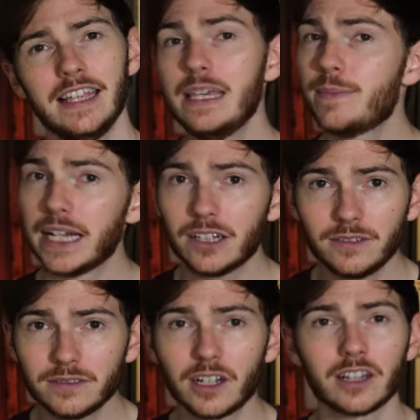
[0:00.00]

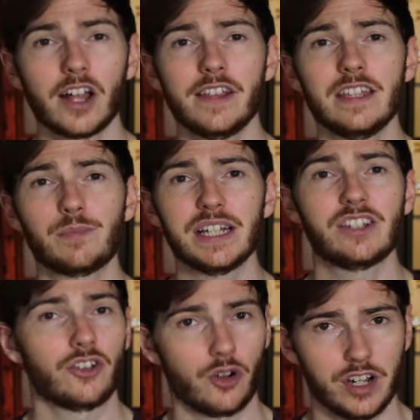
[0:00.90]
email. A lot of these places
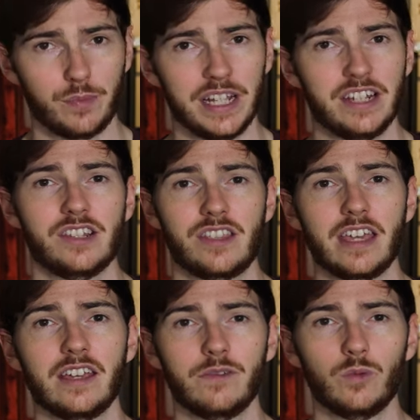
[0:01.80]
are tourist places.
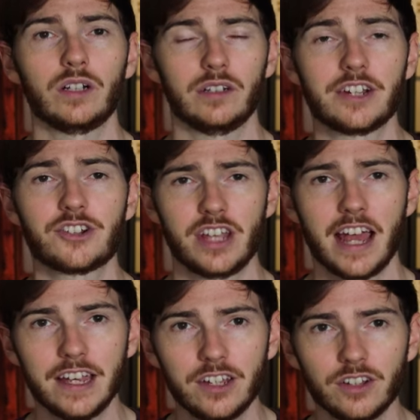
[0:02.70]
They will
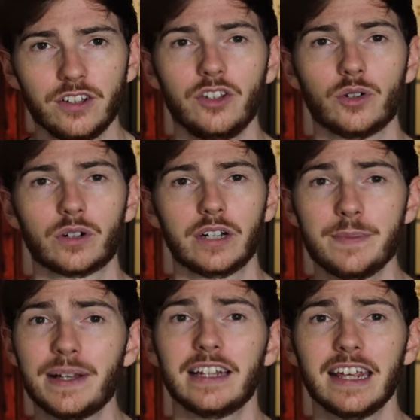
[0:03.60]
understand your
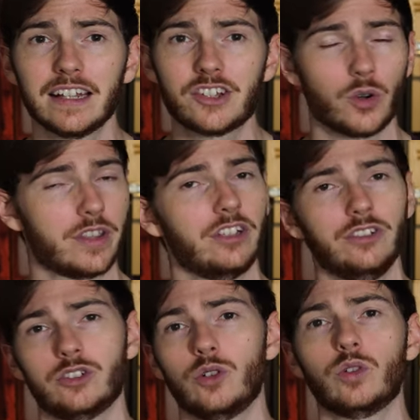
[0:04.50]
email in English, or they'll
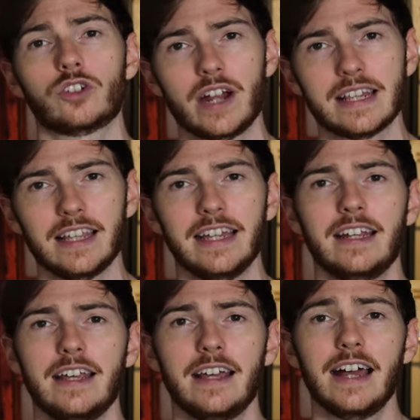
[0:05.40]
use Google
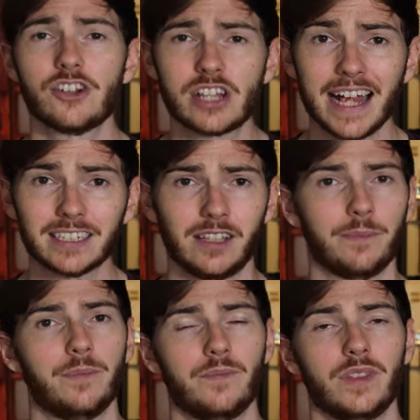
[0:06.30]
Translate. And just ask
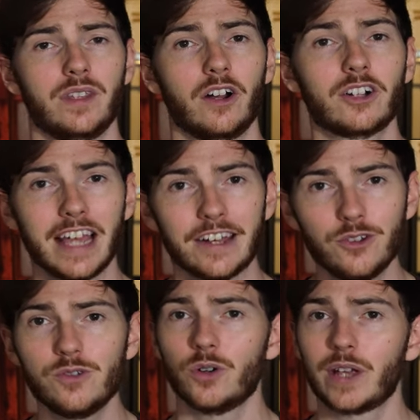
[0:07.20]
them, are
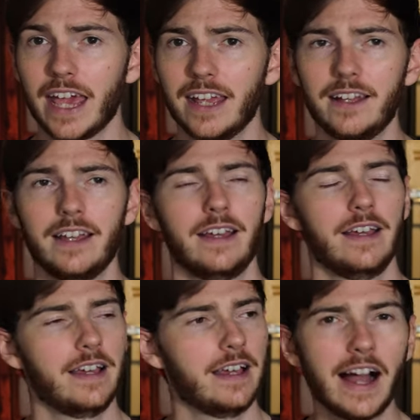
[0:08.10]
tattoos okay?
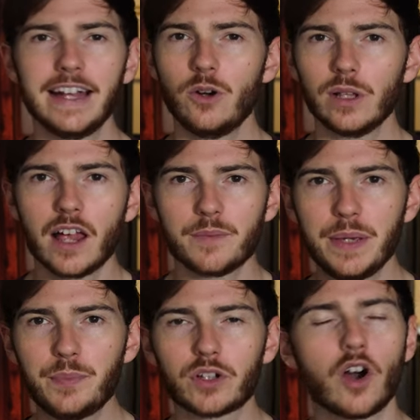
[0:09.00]
I know a lot of
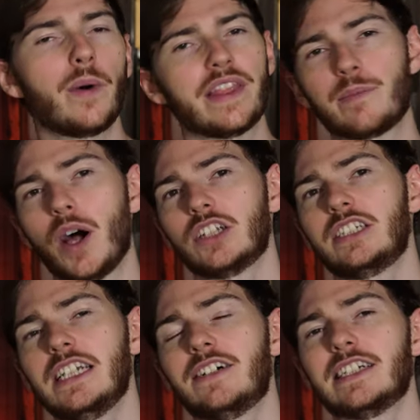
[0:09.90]
people go by the
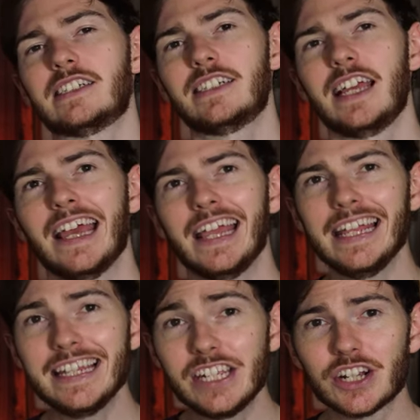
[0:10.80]
policy of it's
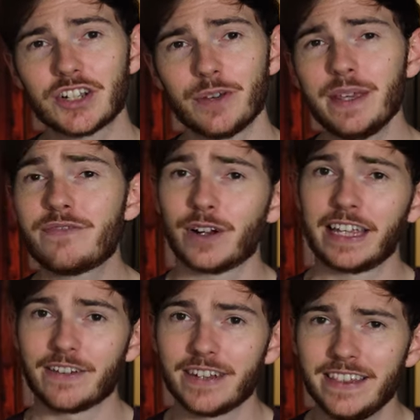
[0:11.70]
easier to be
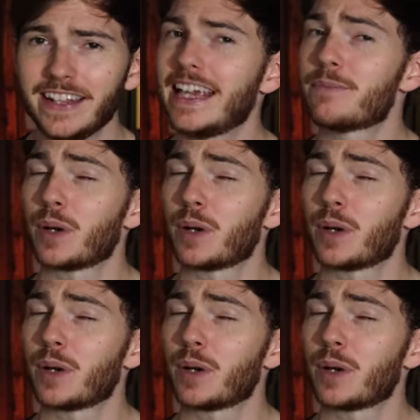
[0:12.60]
forgiven than get